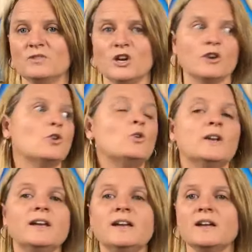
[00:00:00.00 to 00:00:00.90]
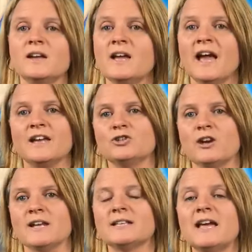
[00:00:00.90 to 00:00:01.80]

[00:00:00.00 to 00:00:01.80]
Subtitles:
you know, cooking and drinks.